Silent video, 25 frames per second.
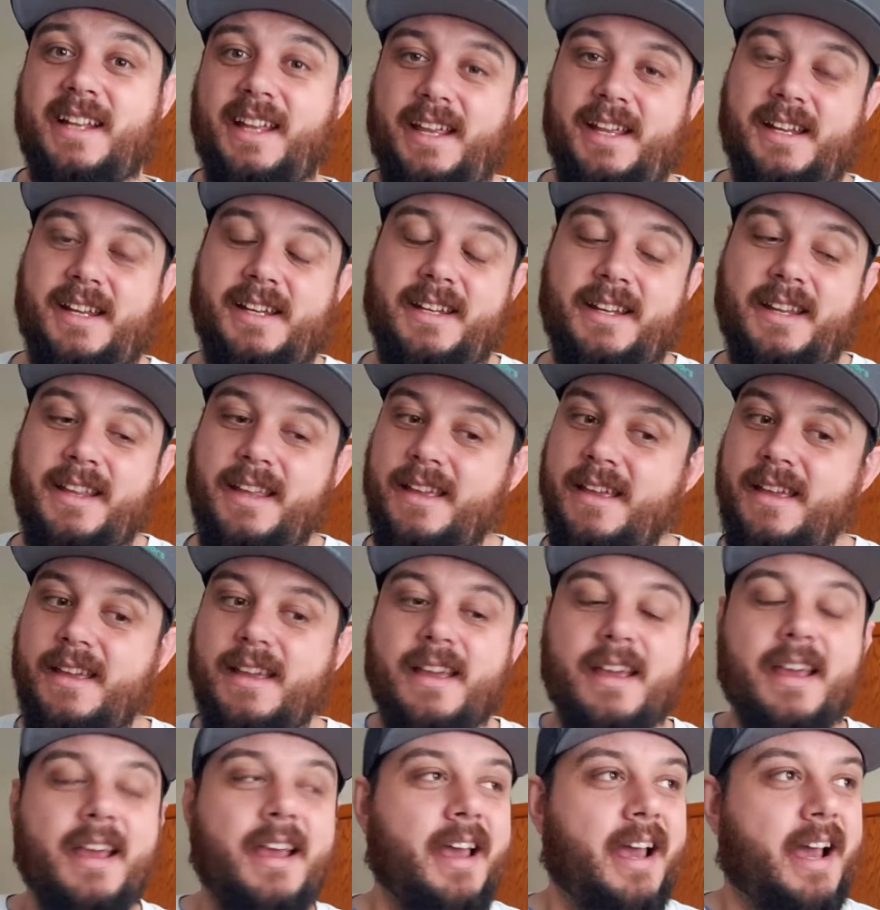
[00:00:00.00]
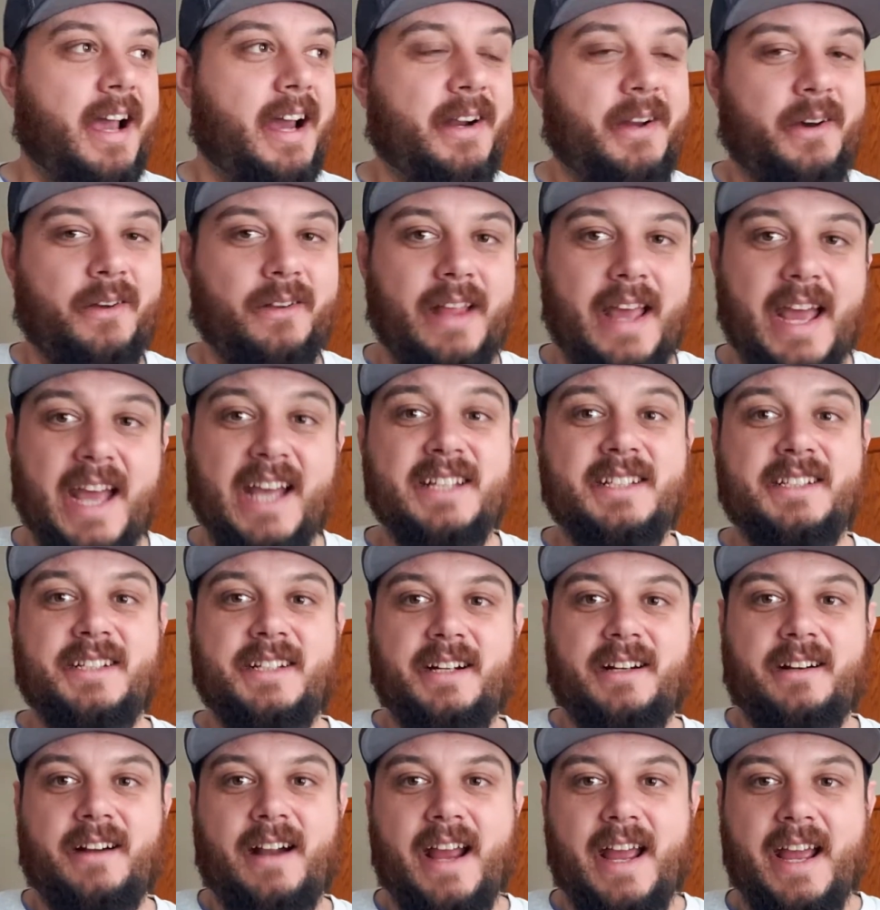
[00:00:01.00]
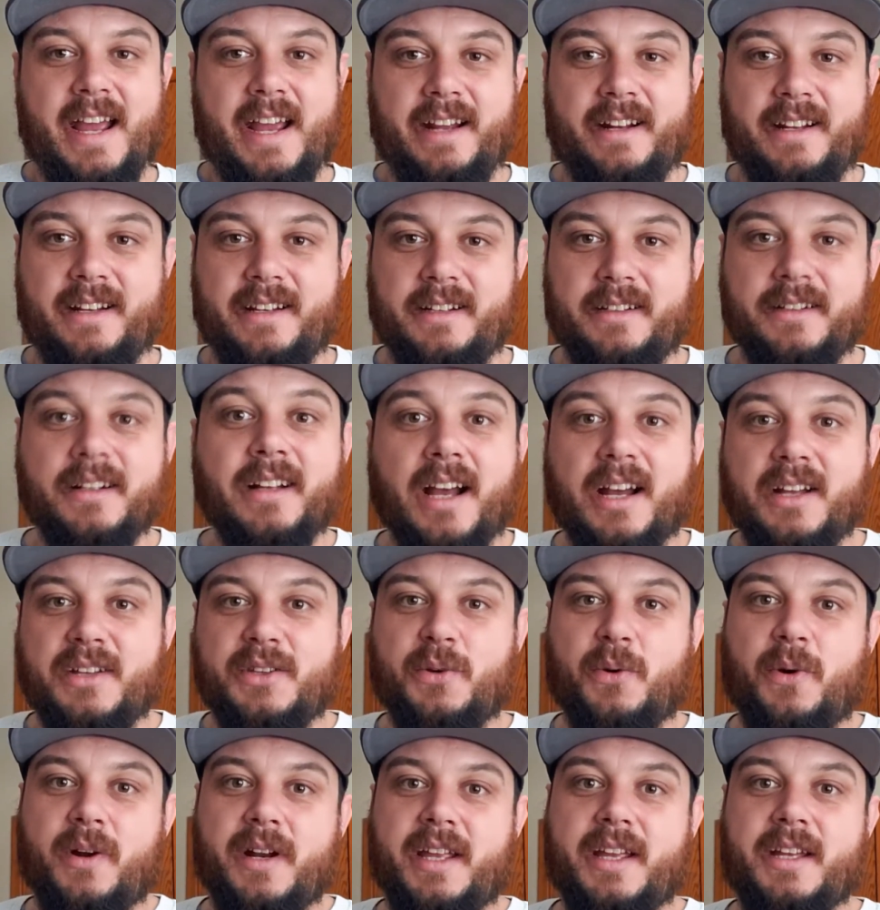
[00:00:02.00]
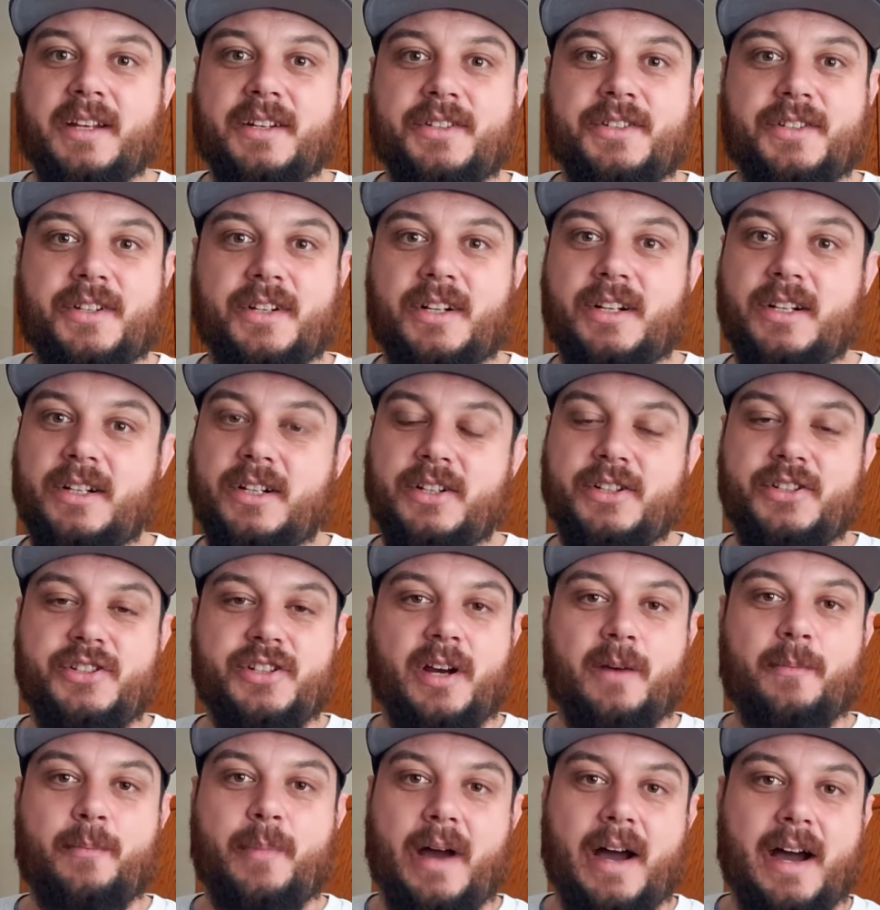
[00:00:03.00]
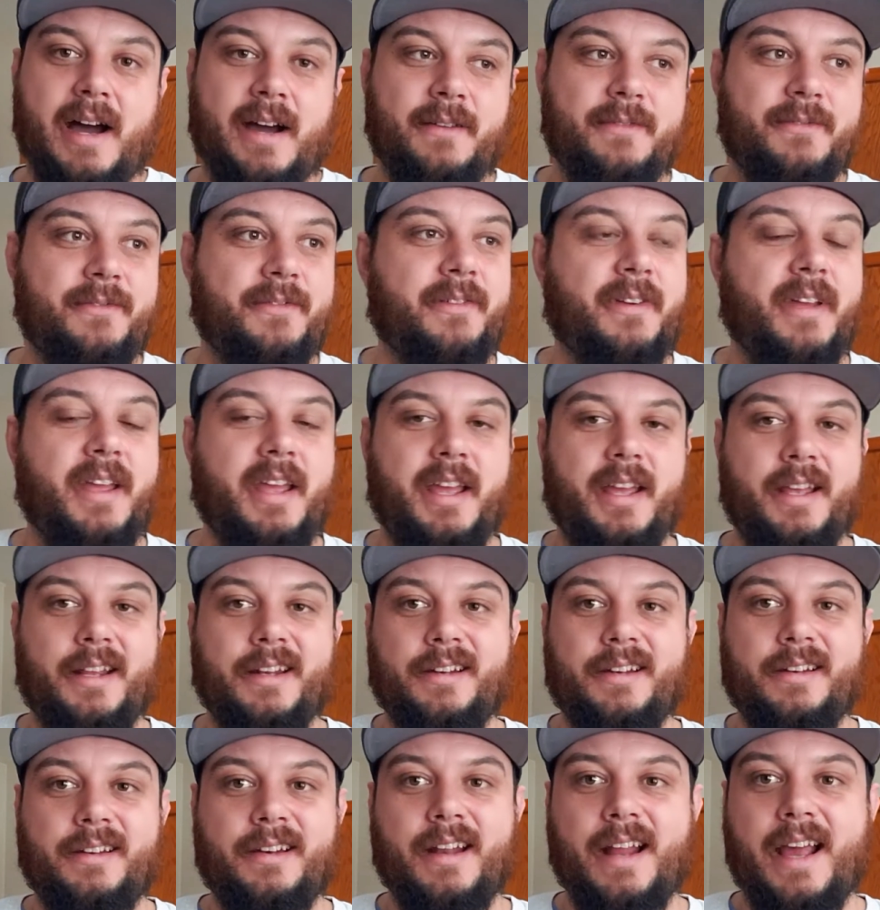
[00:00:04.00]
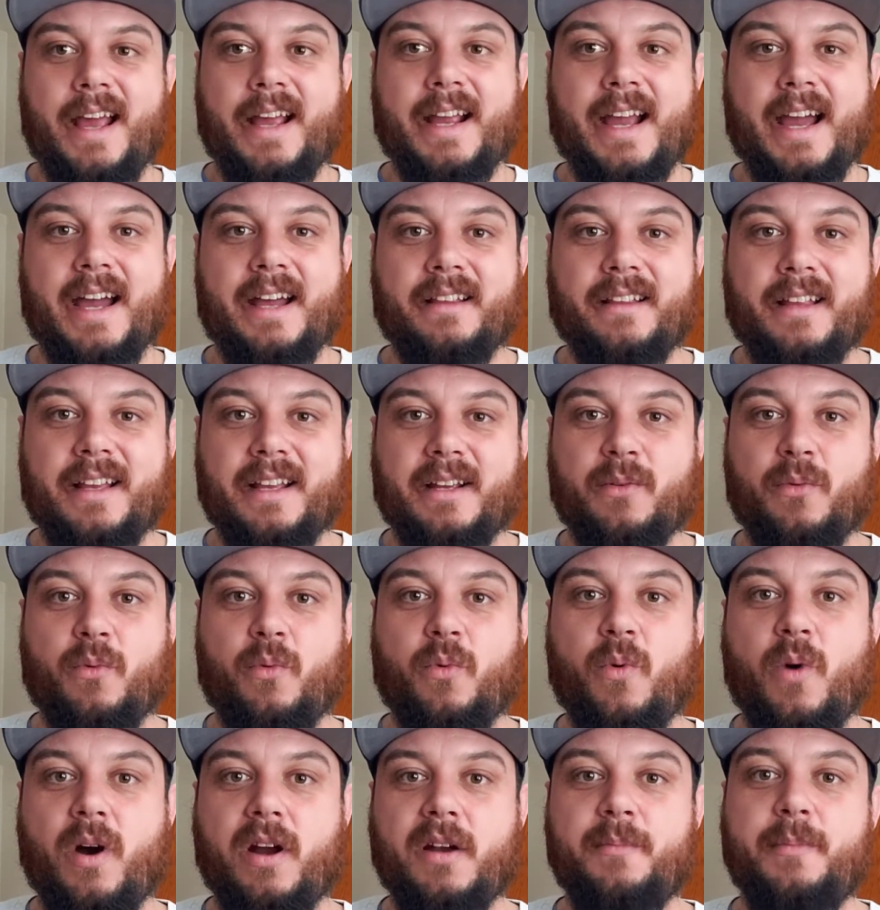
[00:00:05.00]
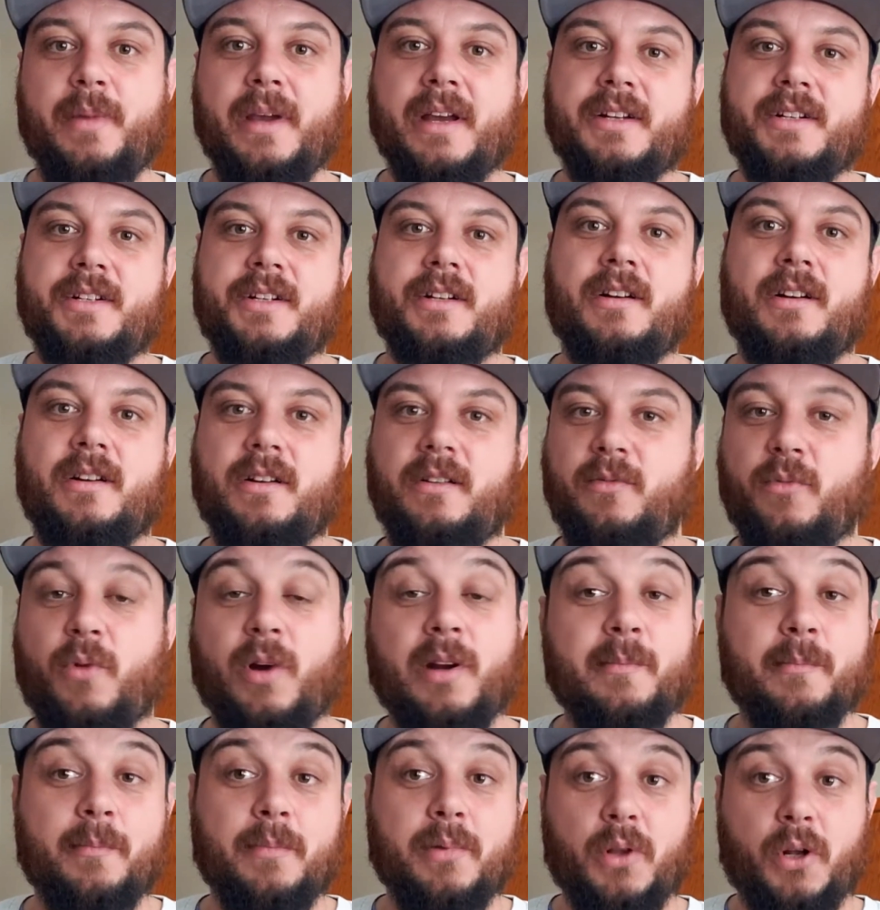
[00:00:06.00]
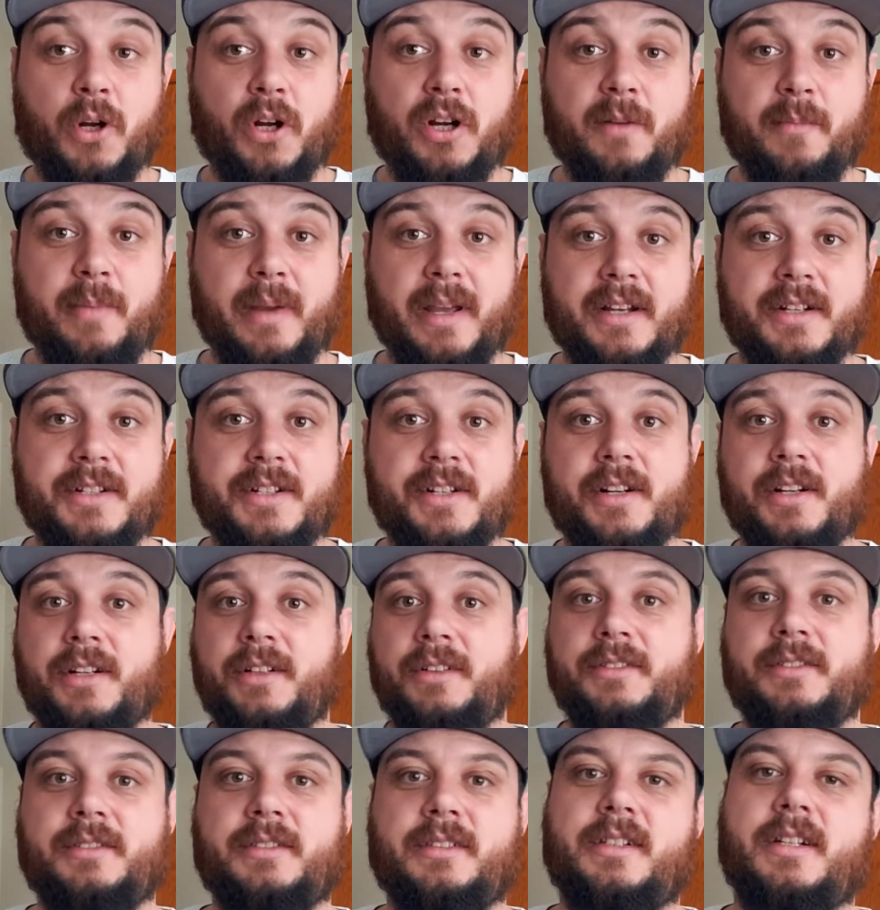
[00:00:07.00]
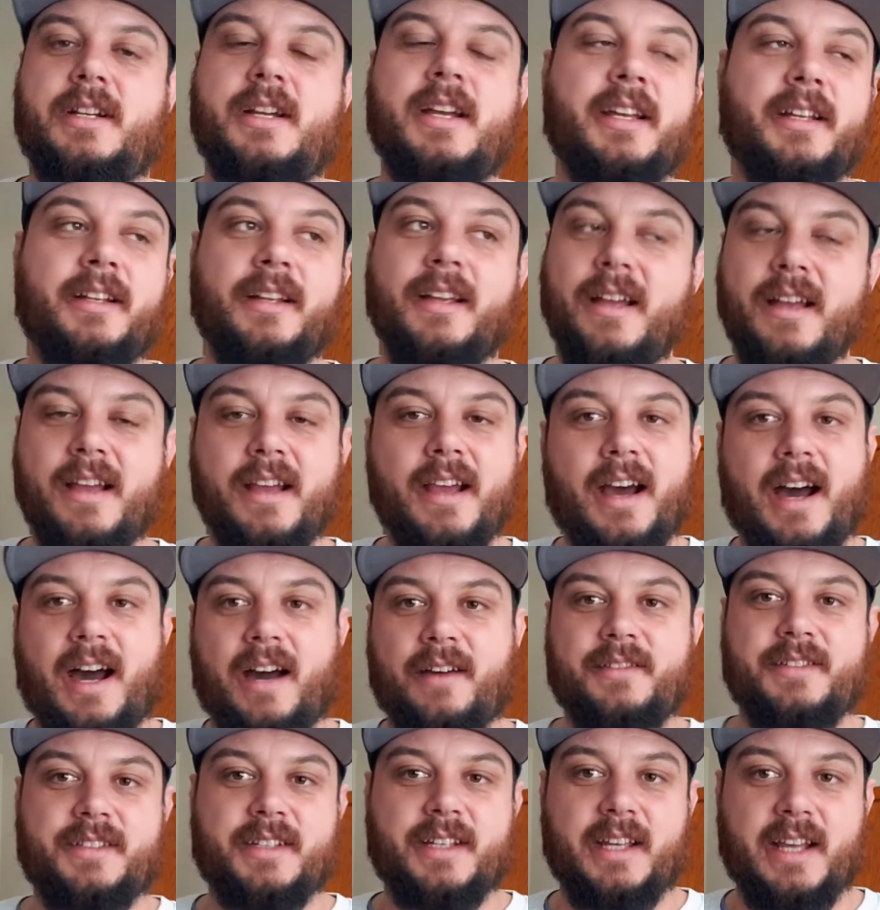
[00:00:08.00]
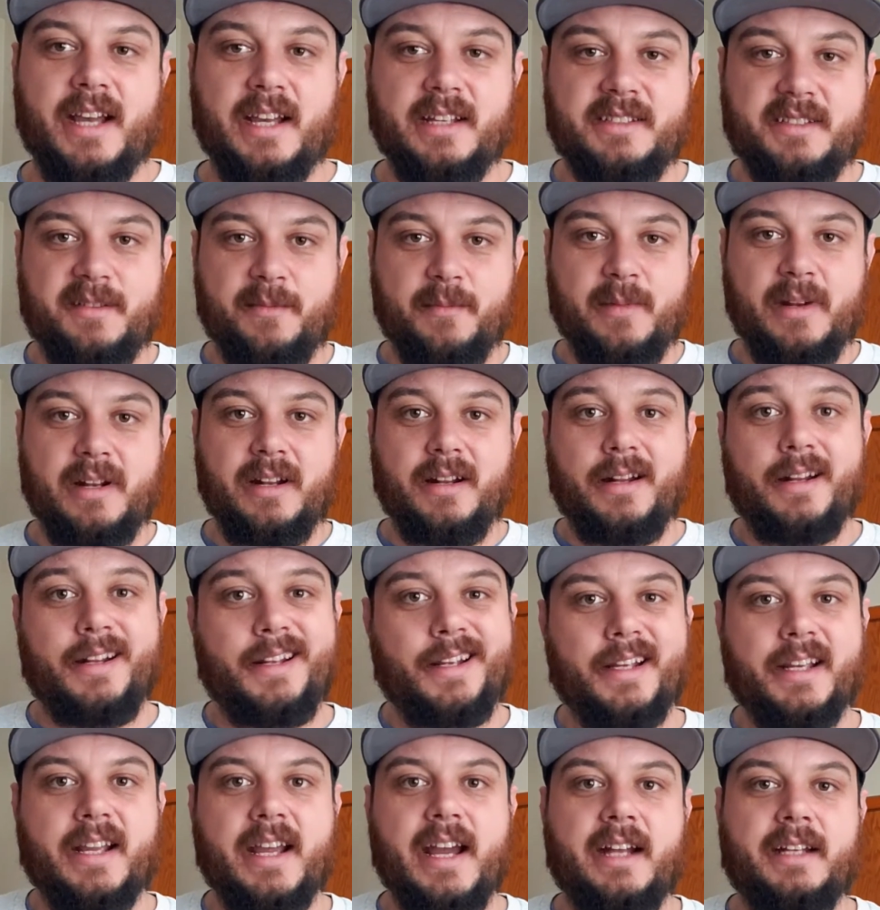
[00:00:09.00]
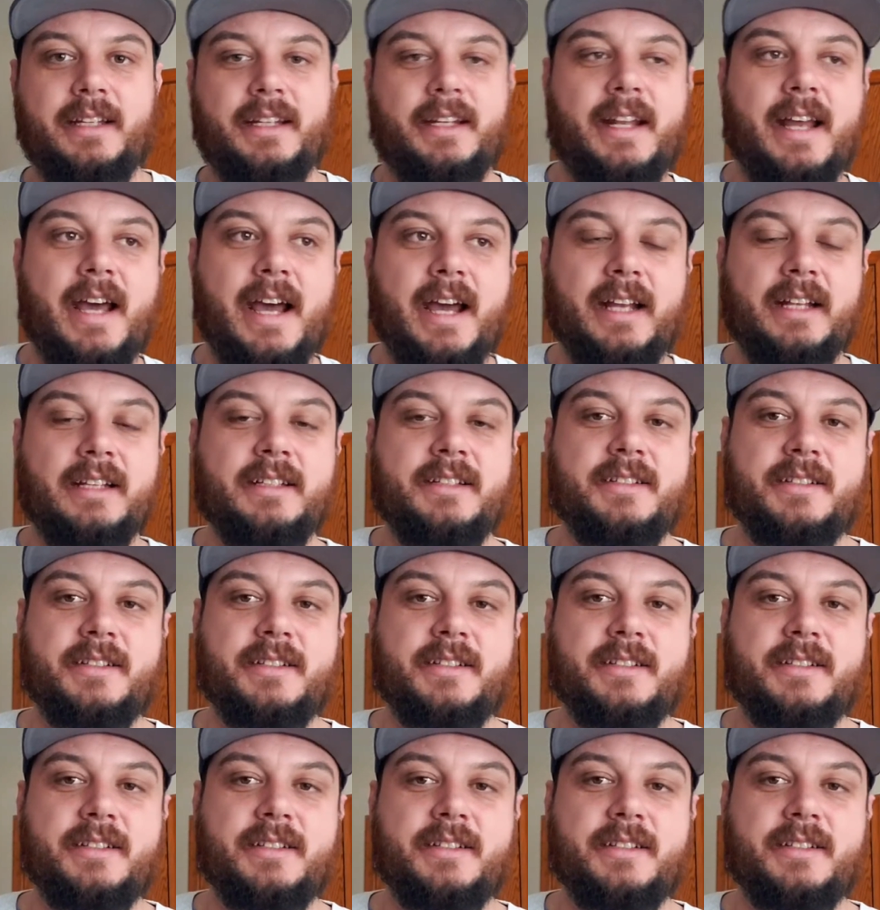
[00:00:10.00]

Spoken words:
And I know last year I had a 20-incher jump off, and I got like one blurred picture. Obviously I submitted it, it got denied.